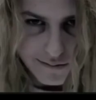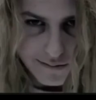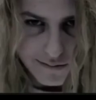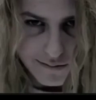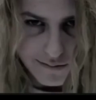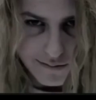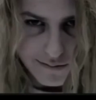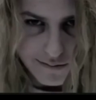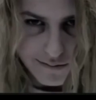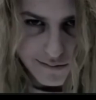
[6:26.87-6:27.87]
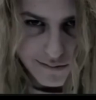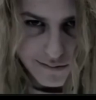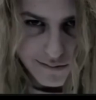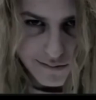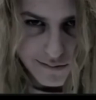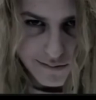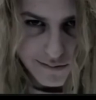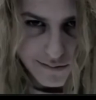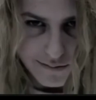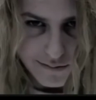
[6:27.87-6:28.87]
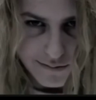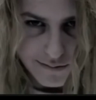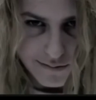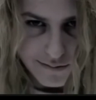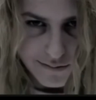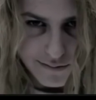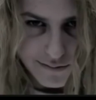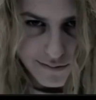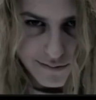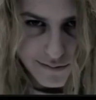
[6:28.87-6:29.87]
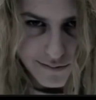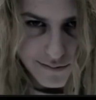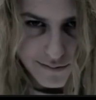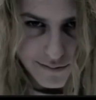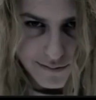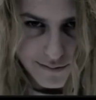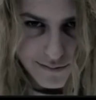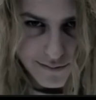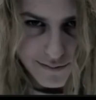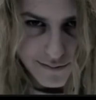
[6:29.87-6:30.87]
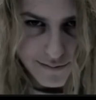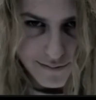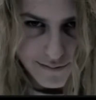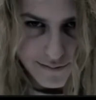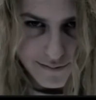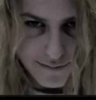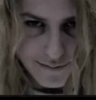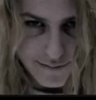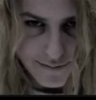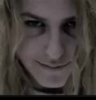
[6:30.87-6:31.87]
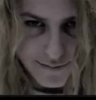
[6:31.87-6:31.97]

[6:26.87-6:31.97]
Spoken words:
Nothing is said.